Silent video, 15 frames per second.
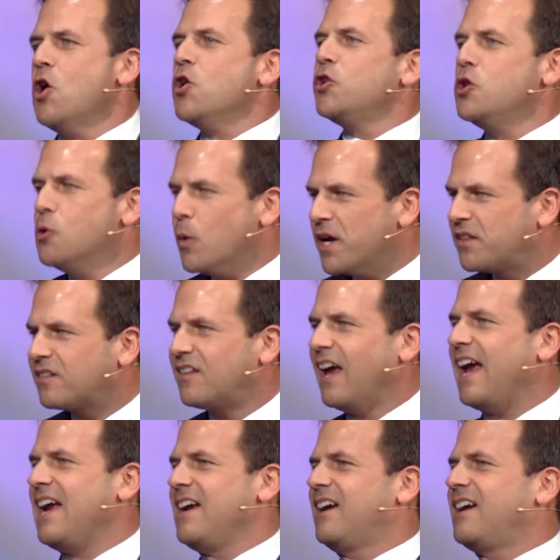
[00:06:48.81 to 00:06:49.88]
You would
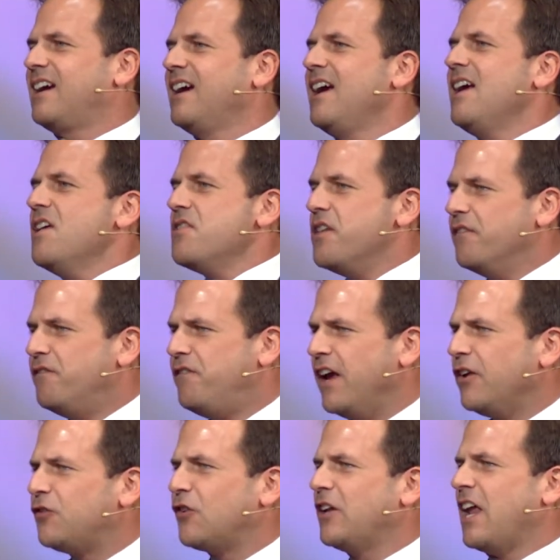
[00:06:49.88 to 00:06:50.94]
think the
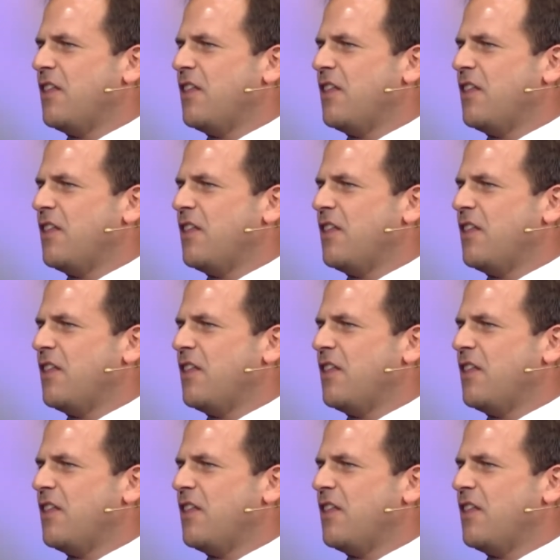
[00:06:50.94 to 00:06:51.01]
vision